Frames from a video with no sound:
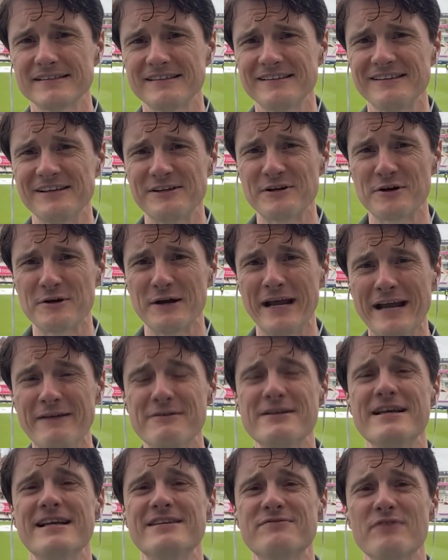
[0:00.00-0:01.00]
You know,
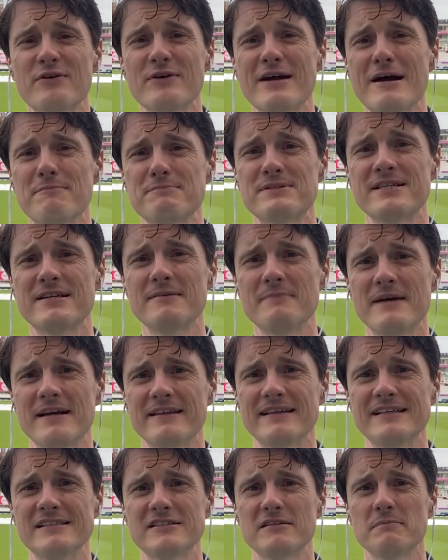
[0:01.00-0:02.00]
he is very upset about
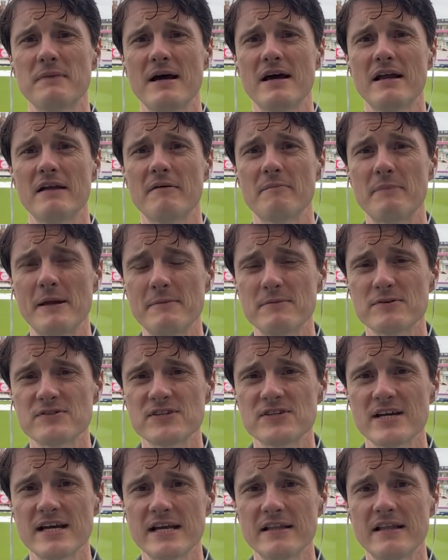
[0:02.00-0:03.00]
this, about people
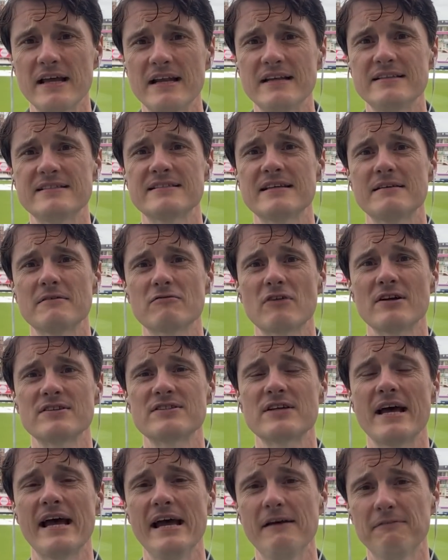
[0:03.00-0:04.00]
saying that his runs
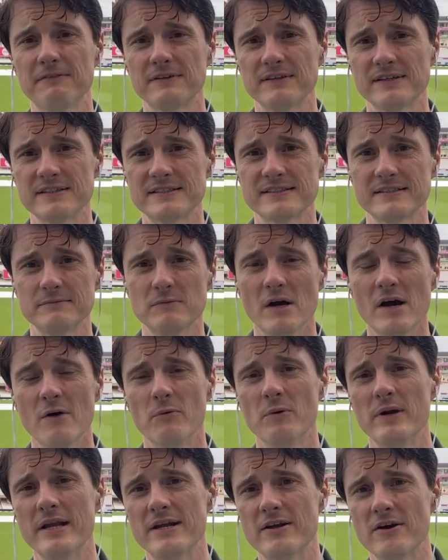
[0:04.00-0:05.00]
are effortless and
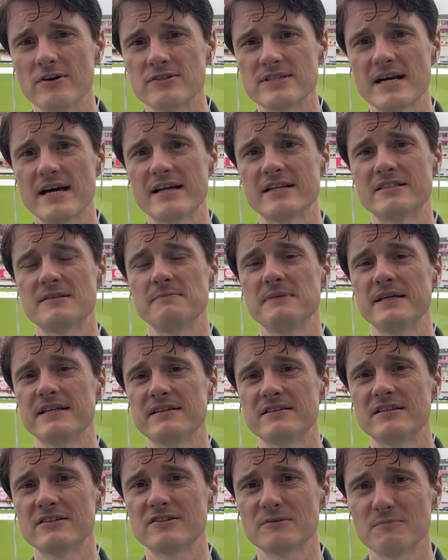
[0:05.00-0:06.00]
when he goes out, it's a big
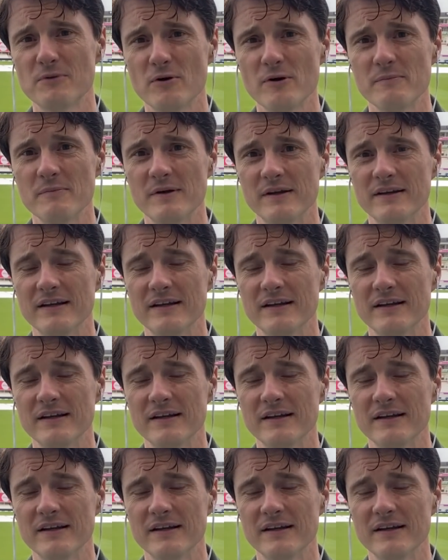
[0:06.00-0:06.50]
disappointment.